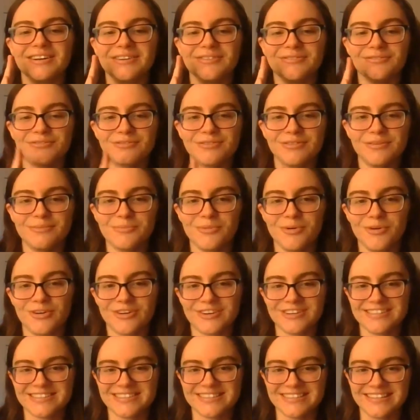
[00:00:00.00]

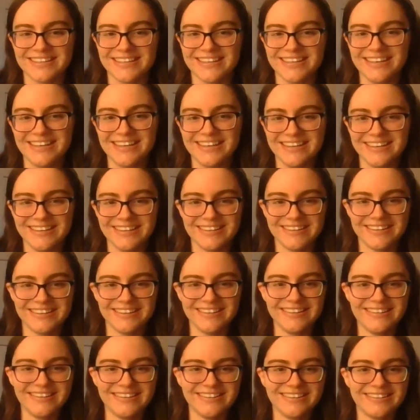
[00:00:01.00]
remorse, he
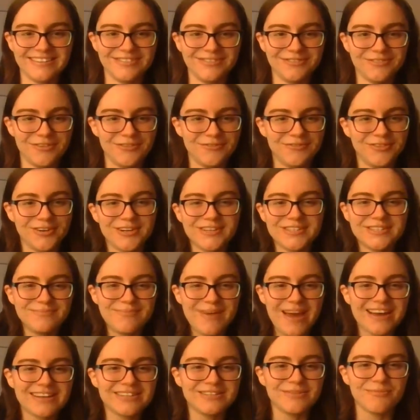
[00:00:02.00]
reverts
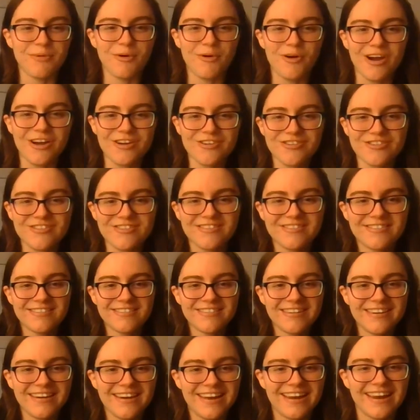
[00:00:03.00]
back to Moash.
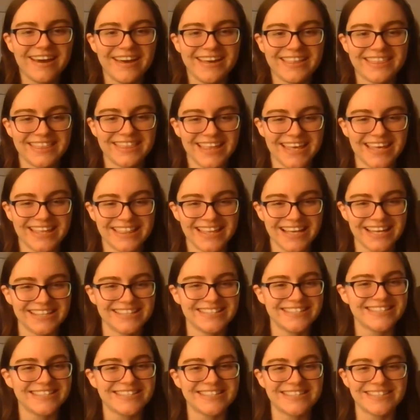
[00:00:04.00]
I think
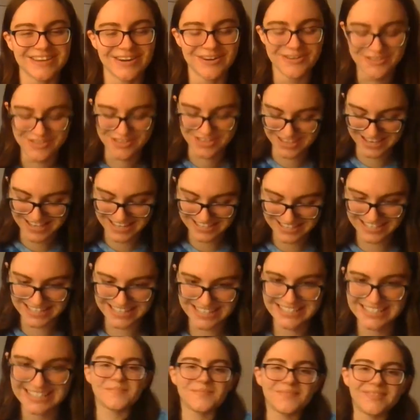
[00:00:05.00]
that's so
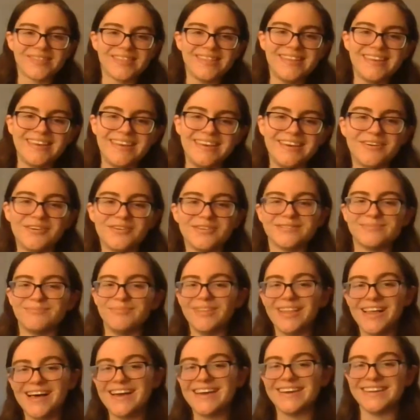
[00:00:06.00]
genius. He goes
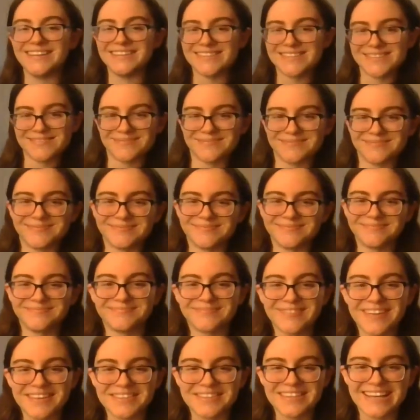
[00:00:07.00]
blind
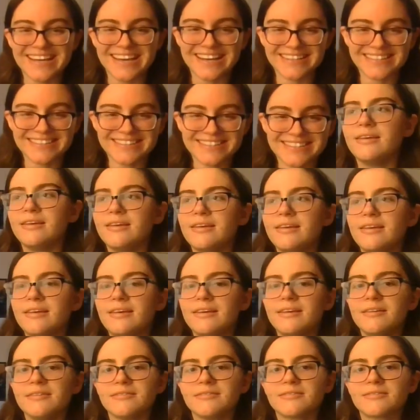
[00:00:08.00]
at the end.
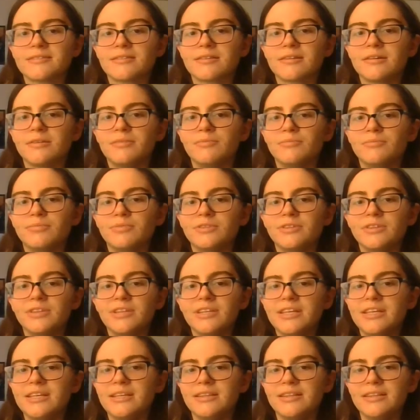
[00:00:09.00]
He is
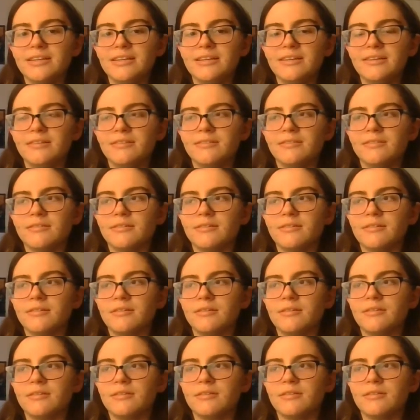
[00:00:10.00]
completely
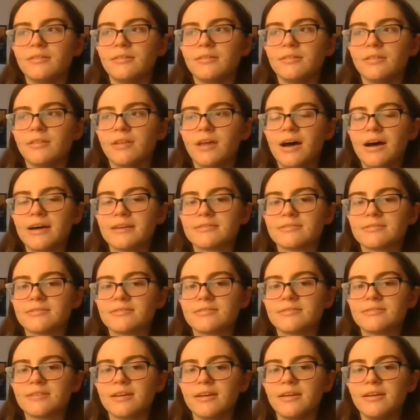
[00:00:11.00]
lost
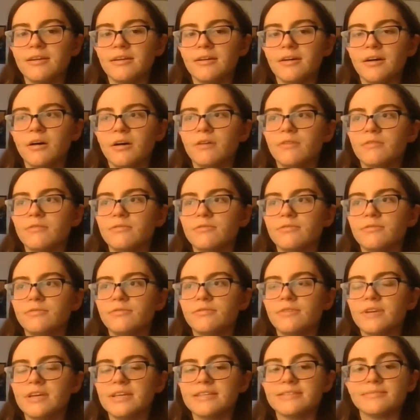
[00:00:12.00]
sight
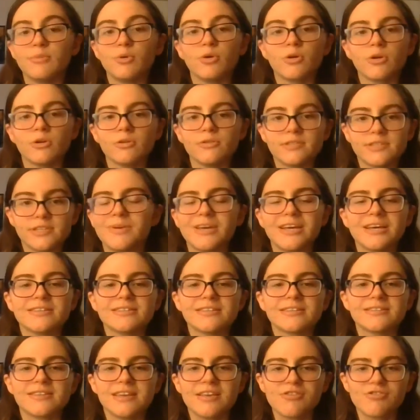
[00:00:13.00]
of his morals, because
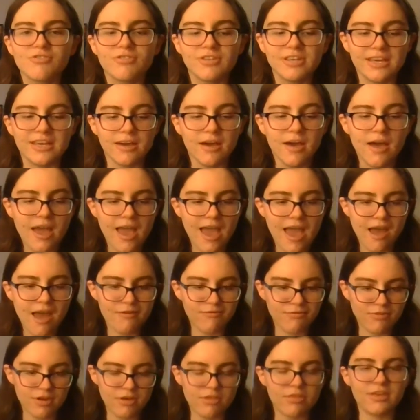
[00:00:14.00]
essentially
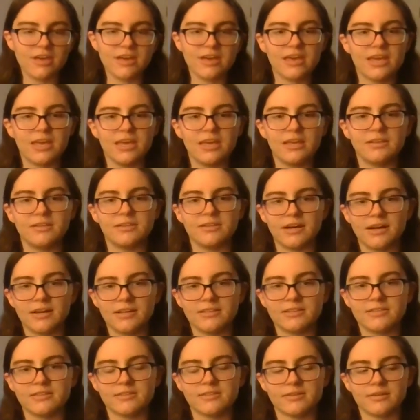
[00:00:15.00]
everything he
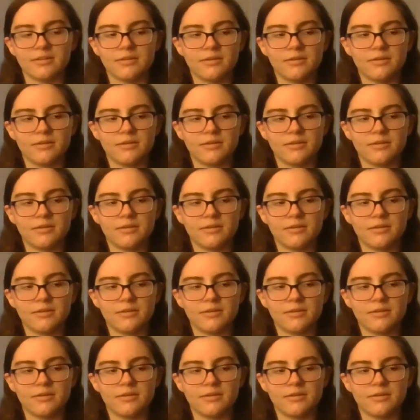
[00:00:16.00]
does